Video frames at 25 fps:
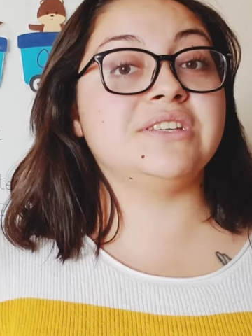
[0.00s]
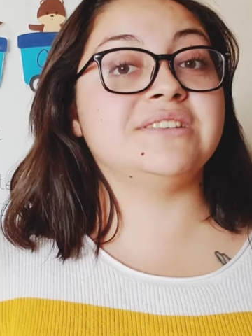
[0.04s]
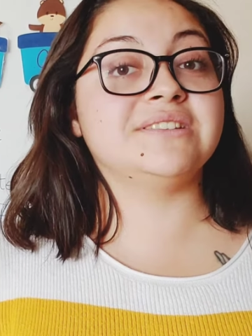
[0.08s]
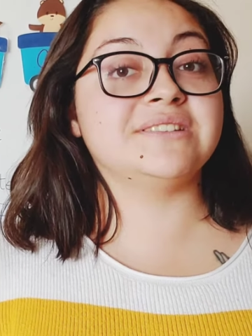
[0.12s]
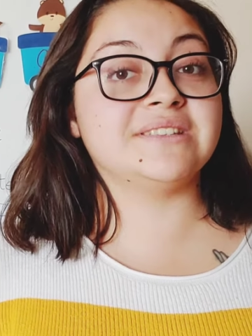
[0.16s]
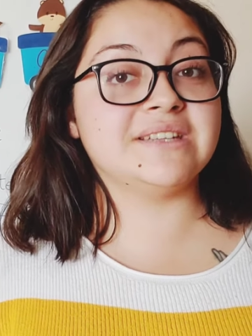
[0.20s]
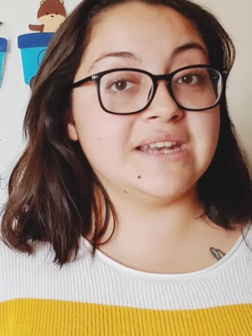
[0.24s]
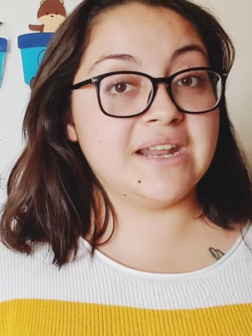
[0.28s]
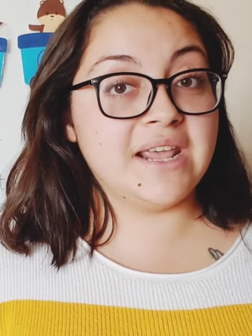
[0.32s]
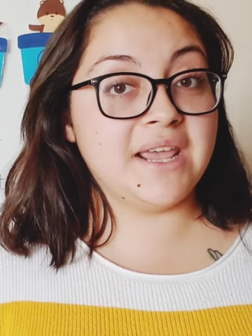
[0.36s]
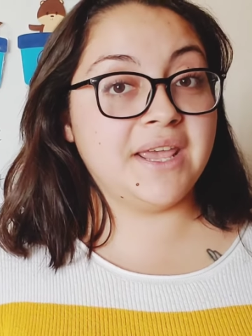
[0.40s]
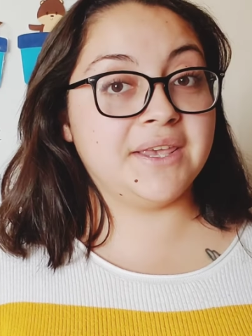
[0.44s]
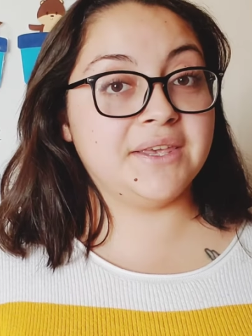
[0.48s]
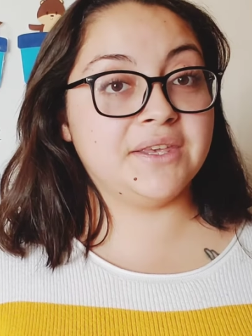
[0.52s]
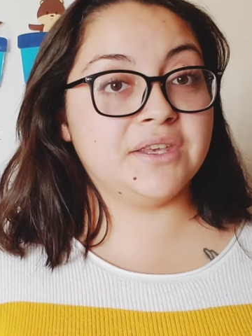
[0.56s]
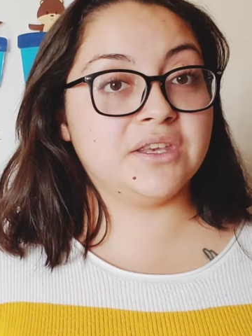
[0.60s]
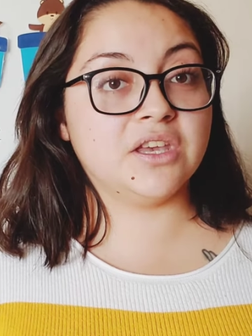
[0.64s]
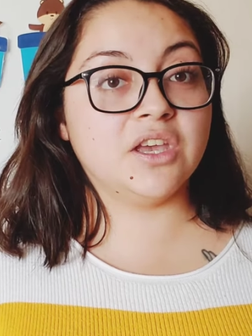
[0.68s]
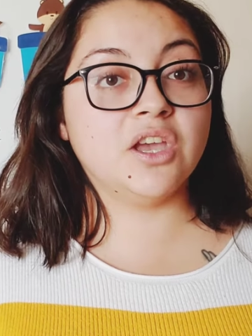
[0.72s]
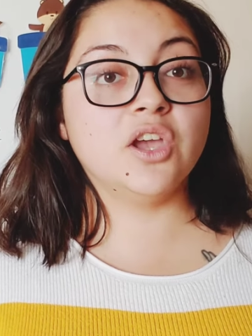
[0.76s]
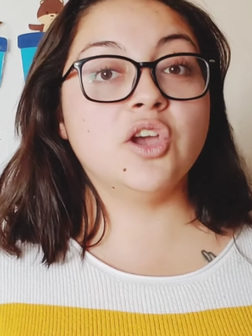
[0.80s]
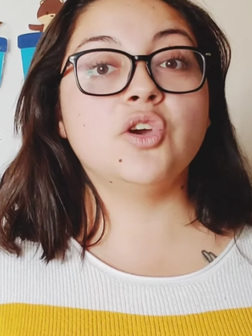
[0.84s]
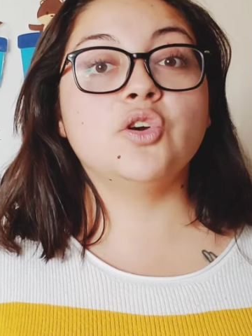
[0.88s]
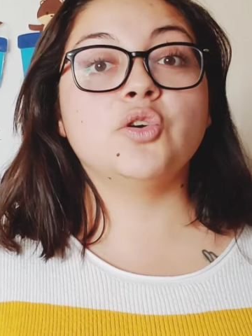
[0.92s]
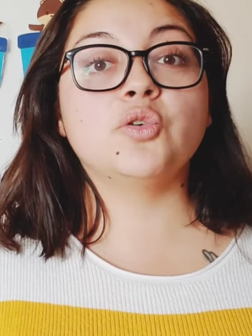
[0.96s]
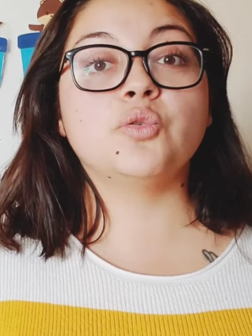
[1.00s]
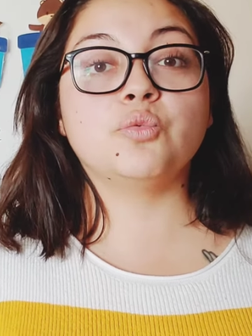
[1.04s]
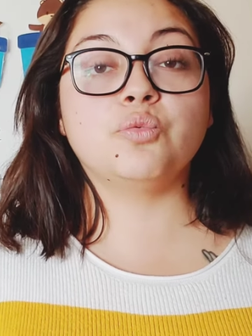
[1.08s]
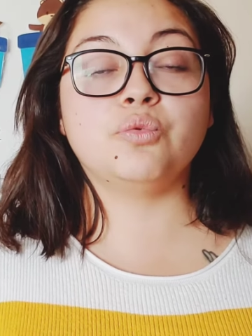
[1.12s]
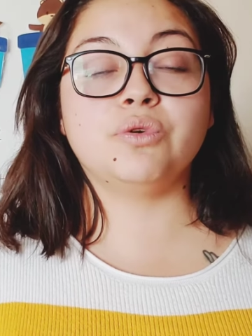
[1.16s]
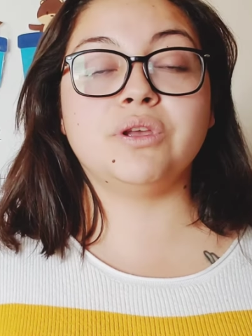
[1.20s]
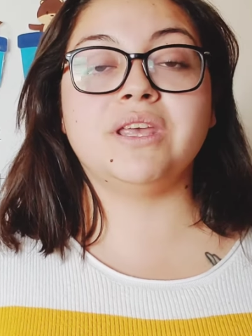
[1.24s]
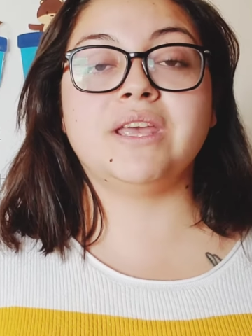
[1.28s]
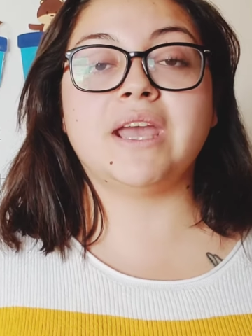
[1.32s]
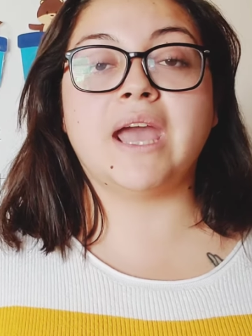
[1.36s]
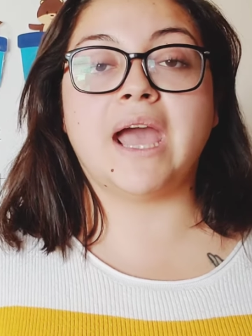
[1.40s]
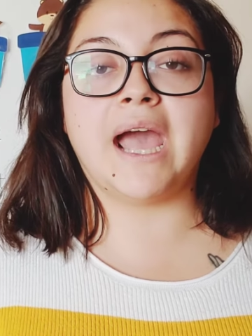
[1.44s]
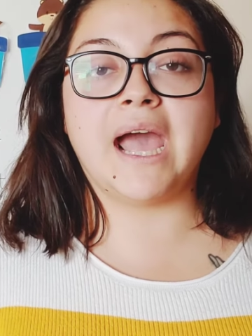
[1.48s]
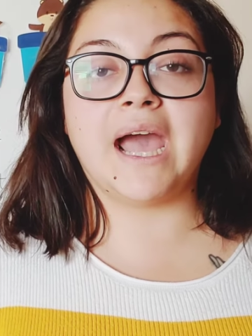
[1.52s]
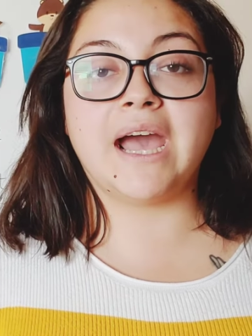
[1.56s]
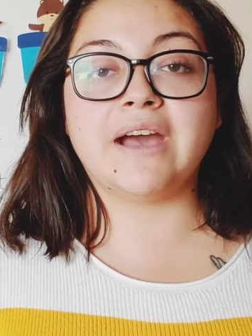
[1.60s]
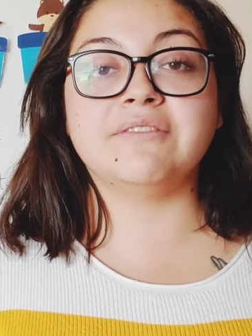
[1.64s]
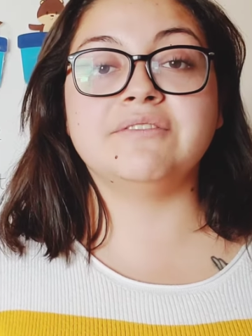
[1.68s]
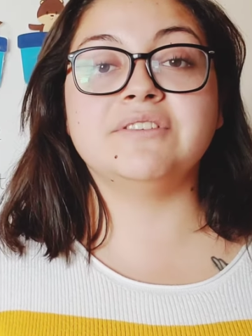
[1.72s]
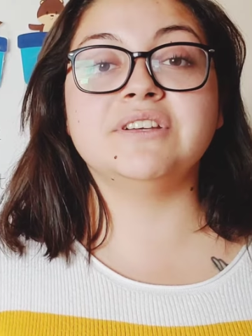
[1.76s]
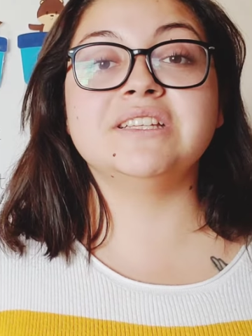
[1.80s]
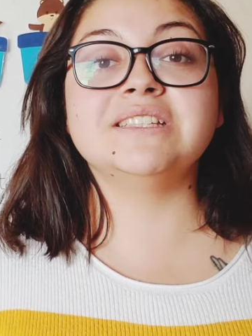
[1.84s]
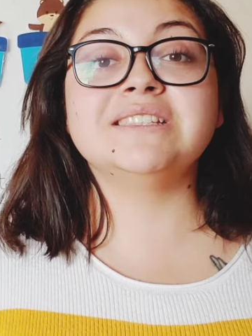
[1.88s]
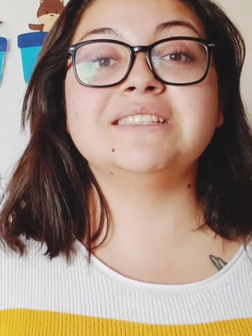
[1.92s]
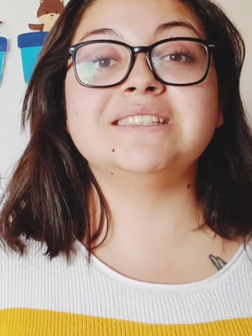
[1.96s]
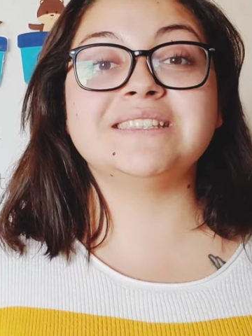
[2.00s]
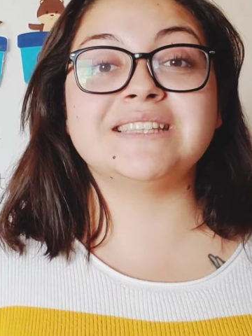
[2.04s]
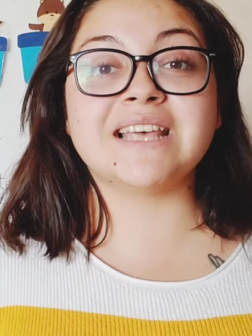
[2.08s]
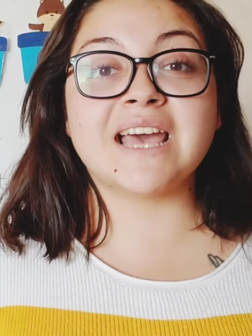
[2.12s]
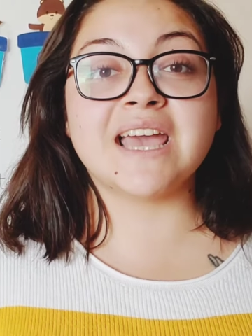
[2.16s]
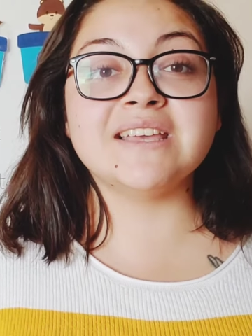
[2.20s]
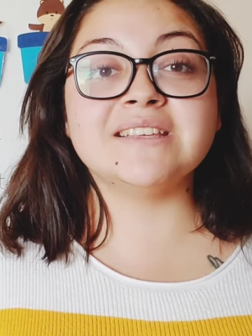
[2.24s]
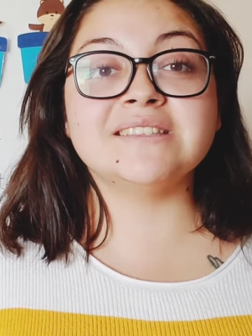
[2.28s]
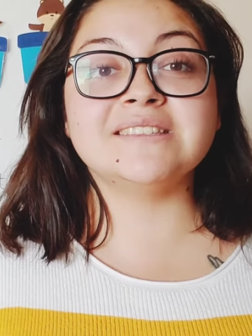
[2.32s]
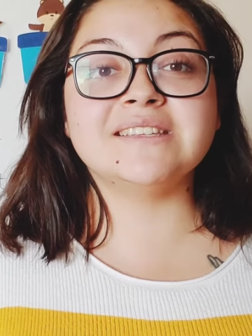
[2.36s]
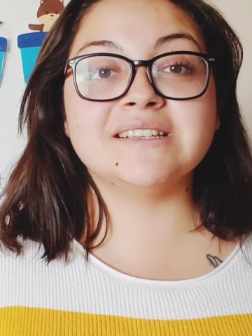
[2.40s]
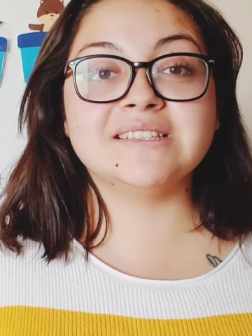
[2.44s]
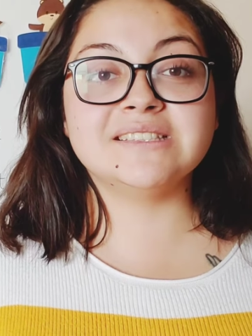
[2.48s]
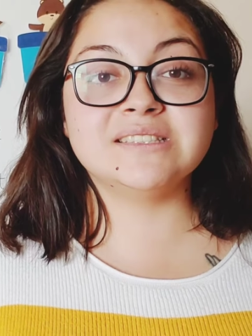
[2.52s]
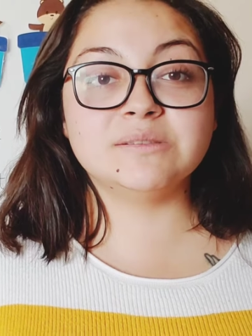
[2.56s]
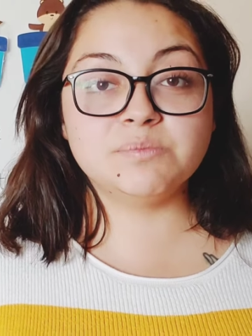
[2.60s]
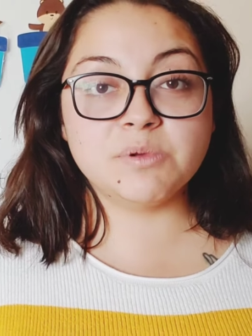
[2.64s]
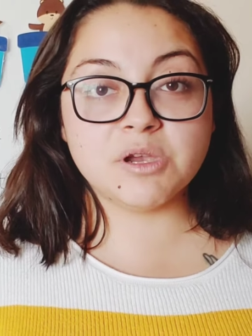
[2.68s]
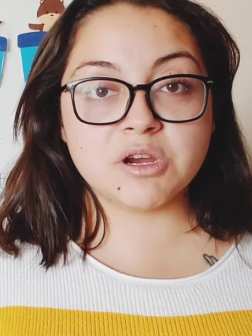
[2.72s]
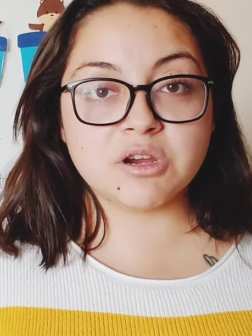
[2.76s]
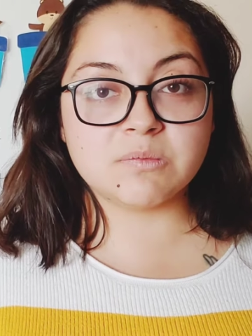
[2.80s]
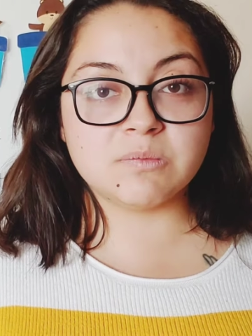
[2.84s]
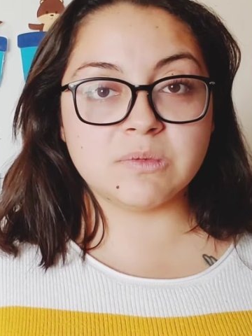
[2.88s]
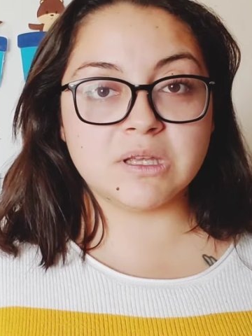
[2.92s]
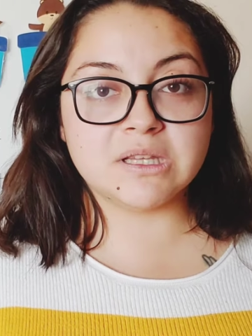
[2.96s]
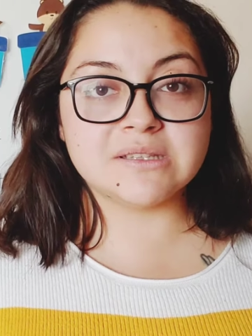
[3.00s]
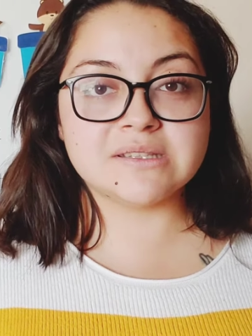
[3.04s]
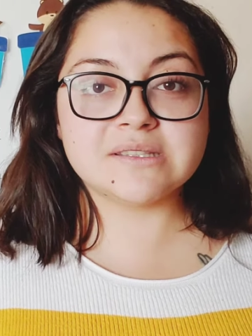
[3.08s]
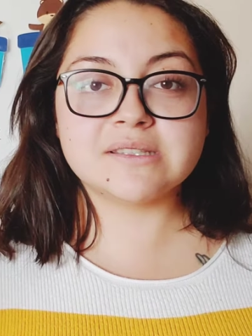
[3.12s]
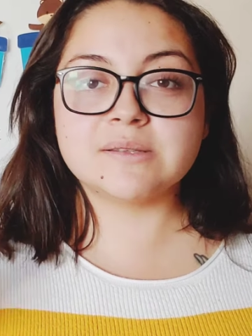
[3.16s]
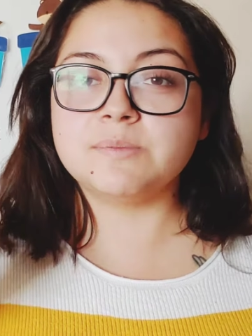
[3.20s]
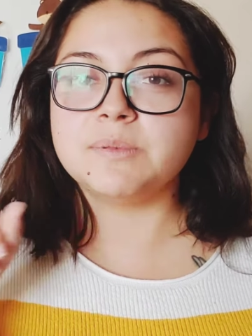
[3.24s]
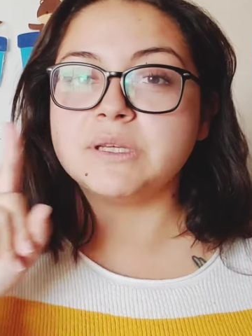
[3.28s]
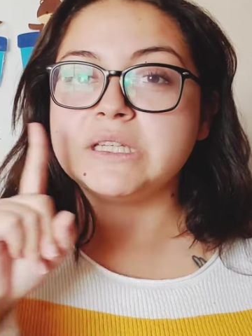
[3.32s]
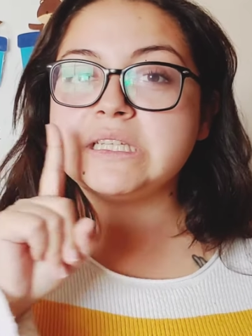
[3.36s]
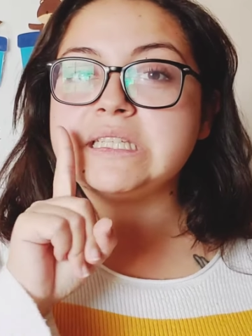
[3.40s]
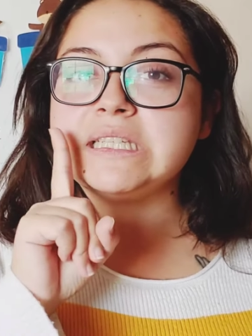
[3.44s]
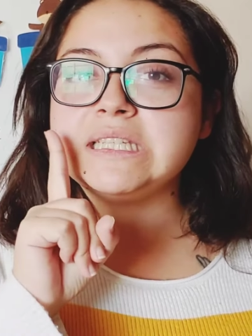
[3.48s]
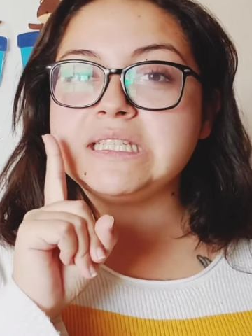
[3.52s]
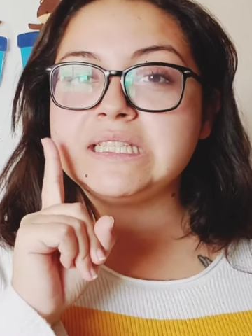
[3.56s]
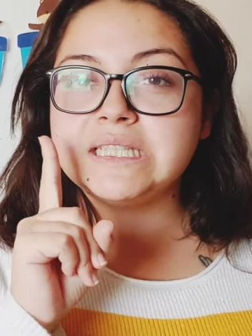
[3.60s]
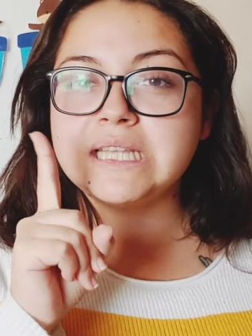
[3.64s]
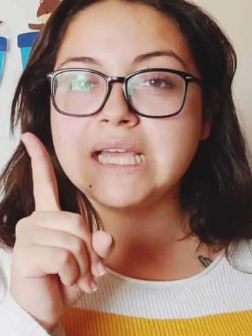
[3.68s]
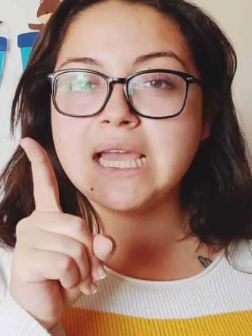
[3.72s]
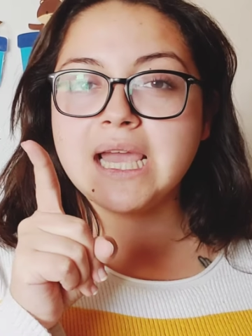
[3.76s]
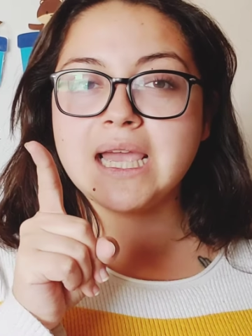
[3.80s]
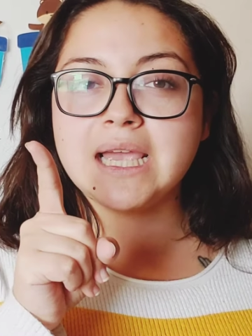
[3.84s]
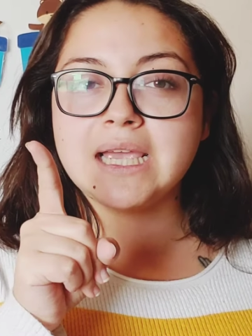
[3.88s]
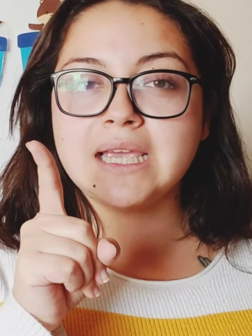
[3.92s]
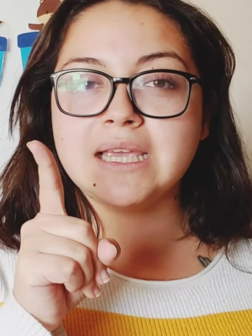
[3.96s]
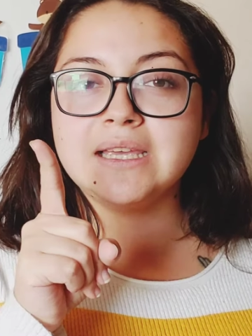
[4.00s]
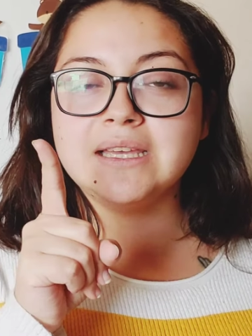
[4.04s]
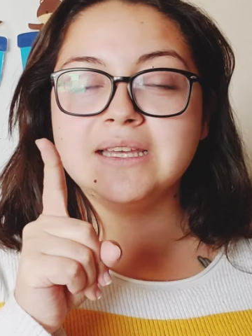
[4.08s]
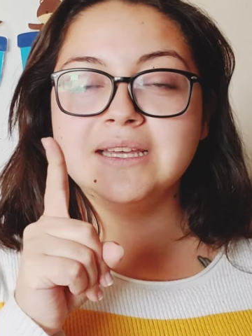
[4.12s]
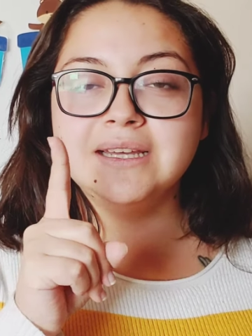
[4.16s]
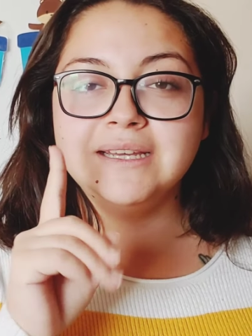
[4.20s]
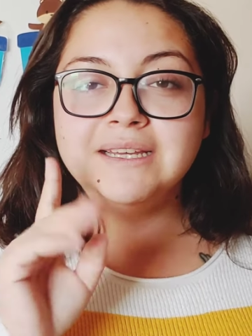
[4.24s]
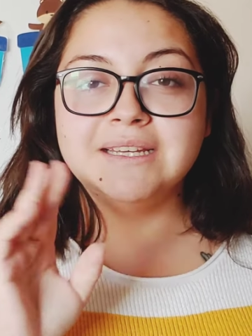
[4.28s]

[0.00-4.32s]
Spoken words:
night, we have science experiments, but today,